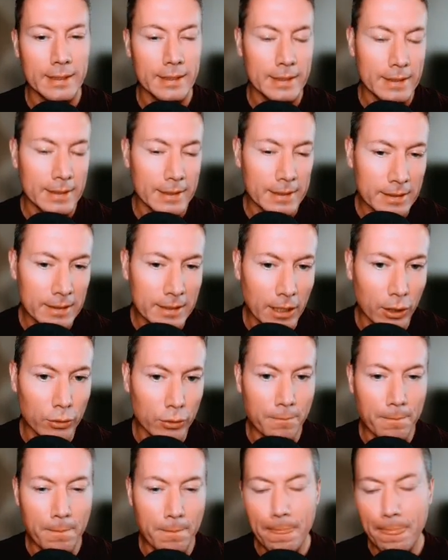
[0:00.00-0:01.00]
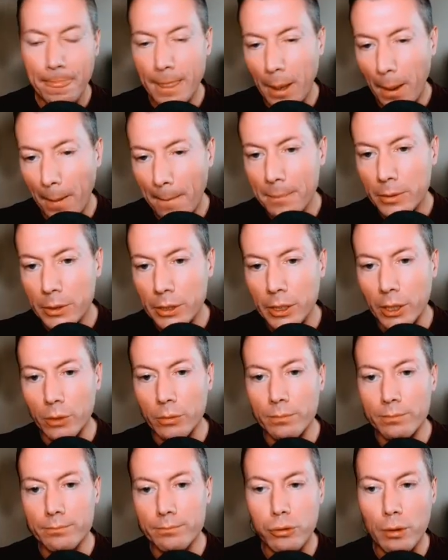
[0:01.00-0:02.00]
So I'm,
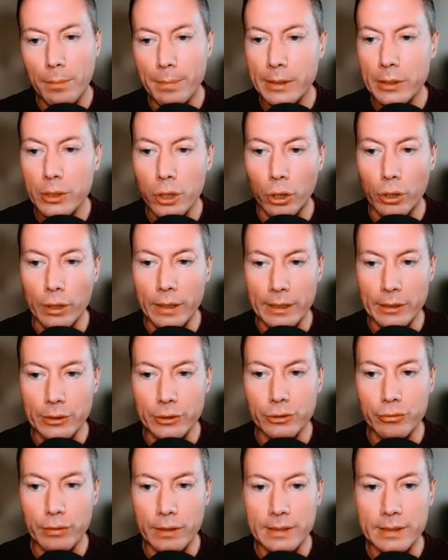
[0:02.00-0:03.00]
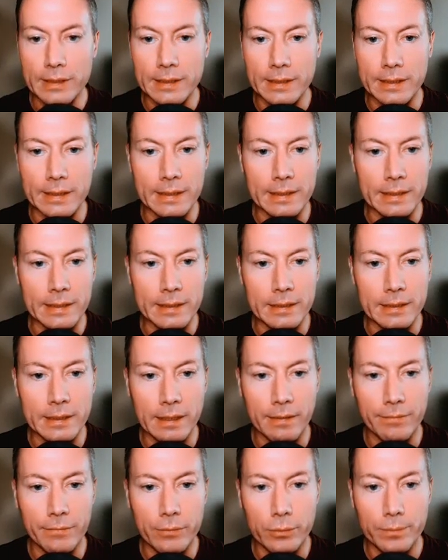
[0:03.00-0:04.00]
probably not interested in this
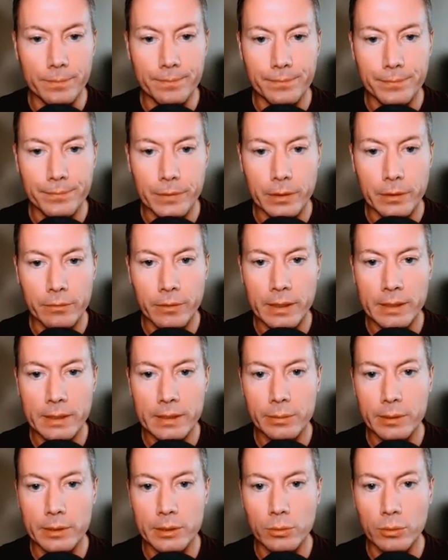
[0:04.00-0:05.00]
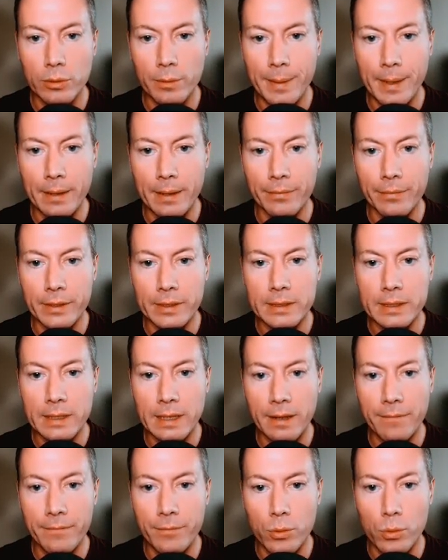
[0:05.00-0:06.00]
level. All right, so it's all about this
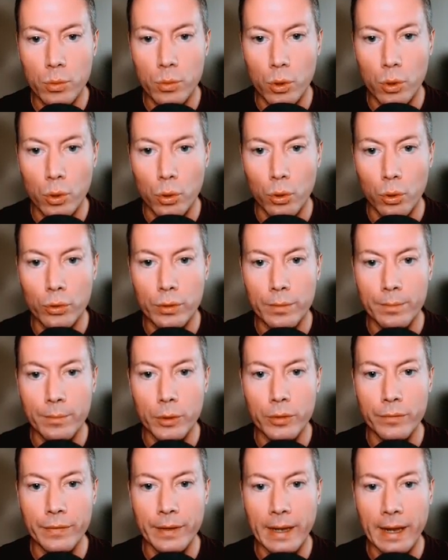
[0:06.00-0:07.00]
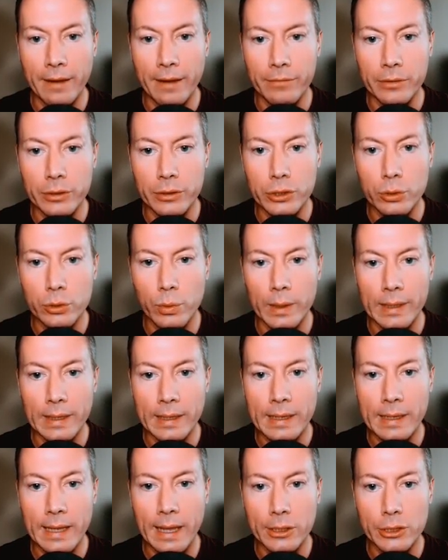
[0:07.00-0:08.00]
level or the moving average 20
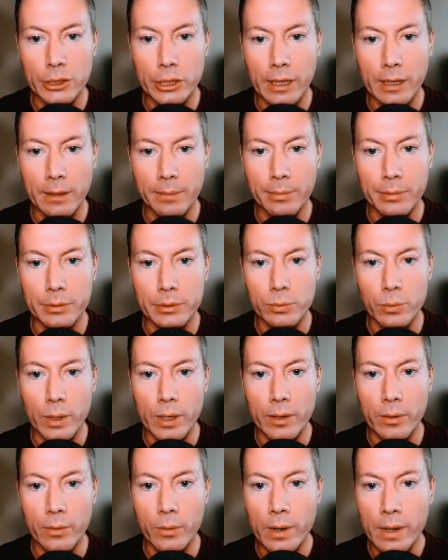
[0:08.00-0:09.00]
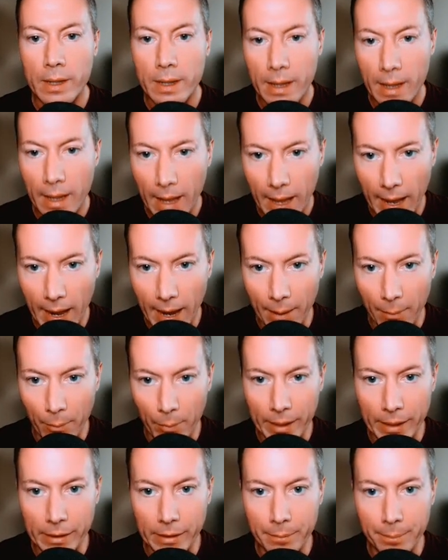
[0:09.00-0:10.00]
catching up as well, and we're
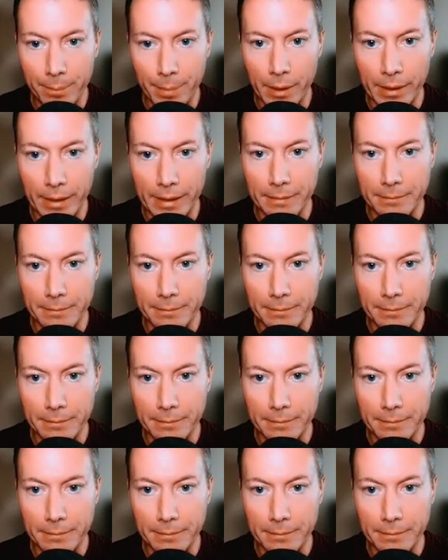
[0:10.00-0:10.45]
going to buy it.